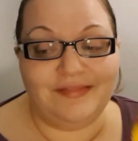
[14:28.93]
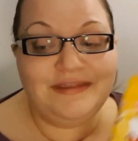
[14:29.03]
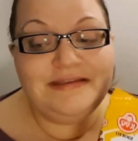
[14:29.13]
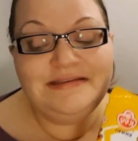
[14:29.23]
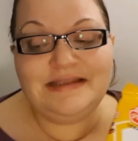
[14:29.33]

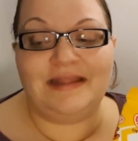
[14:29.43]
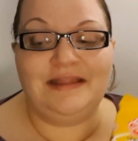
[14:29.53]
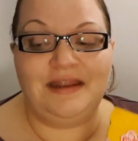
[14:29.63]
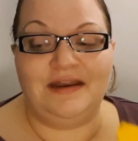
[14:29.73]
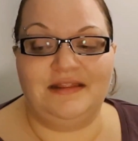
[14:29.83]
This
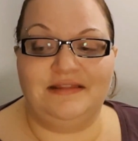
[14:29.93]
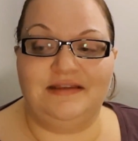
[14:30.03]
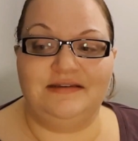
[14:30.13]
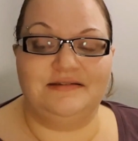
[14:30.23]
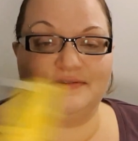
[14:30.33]
and then
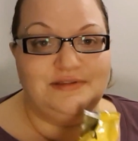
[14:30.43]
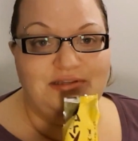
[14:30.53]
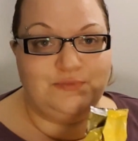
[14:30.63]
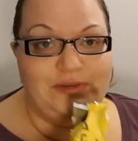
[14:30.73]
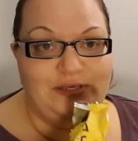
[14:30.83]
these
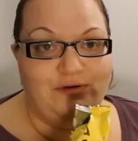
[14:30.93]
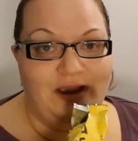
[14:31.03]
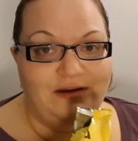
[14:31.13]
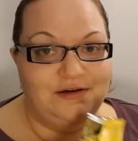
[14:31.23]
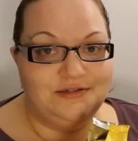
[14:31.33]
wheat
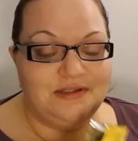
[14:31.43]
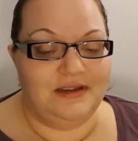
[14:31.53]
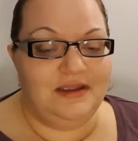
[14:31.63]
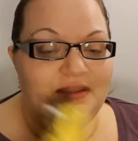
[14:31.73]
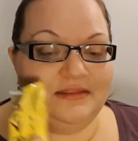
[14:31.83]
crackers.
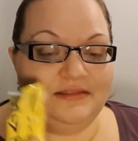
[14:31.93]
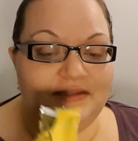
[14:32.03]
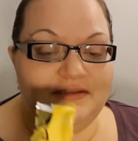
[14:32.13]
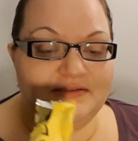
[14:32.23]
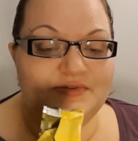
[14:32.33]

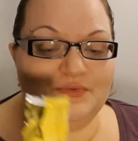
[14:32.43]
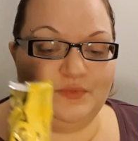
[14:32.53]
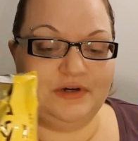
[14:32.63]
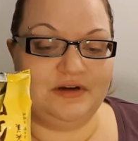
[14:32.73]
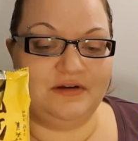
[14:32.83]
These
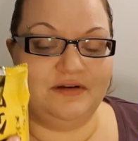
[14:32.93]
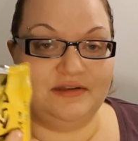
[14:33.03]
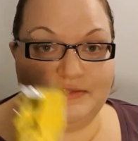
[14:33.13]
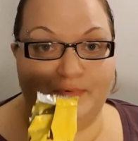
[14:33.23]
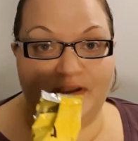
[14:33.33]
were a
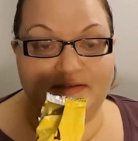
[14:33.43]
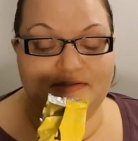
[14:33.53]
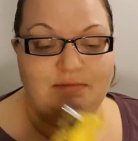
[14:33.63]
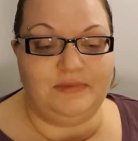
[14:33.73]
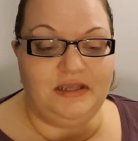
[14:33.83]
surprise
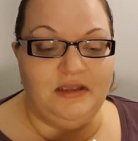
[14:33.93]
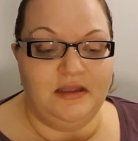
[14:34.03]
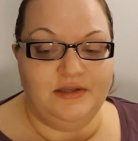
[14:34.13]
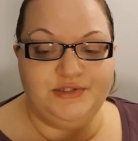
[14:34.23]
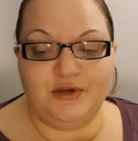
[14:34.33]
to me.
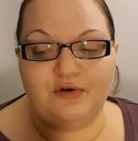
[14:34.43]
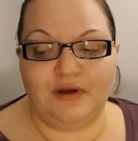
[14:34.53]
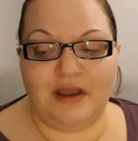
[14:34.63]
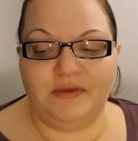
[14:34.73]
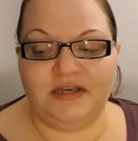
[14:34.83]
So,
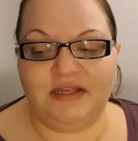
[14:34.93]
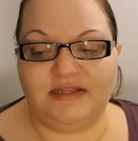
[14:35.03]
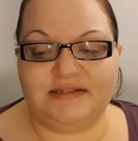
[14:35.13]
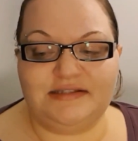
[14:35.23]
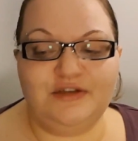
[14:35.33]
I mean,
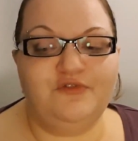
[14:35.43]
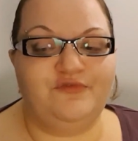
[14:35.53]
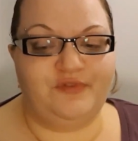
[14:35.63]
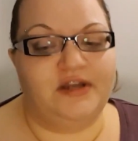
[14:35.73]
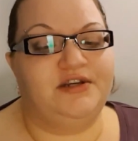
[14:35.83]
it's still
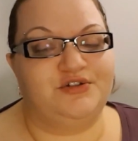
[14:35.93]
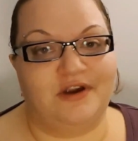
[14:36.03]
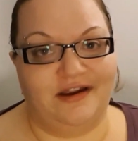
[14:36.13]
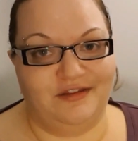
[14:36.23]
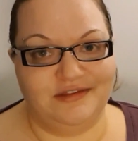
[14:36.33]
fun to
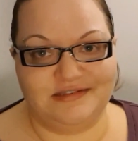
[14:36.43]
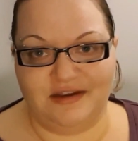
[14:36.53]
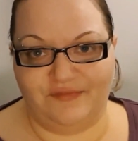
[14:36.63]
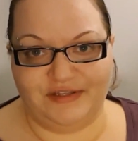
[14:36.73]
try all this stuff.